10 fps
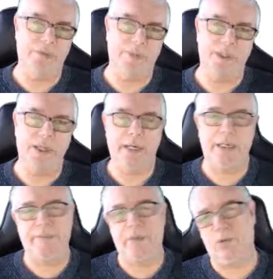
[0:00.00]
material
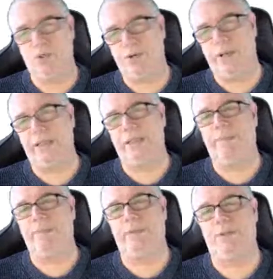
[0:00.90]
and those created
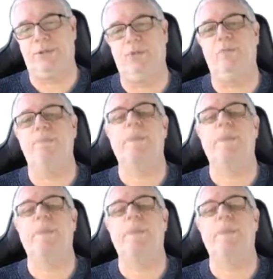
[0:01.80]
through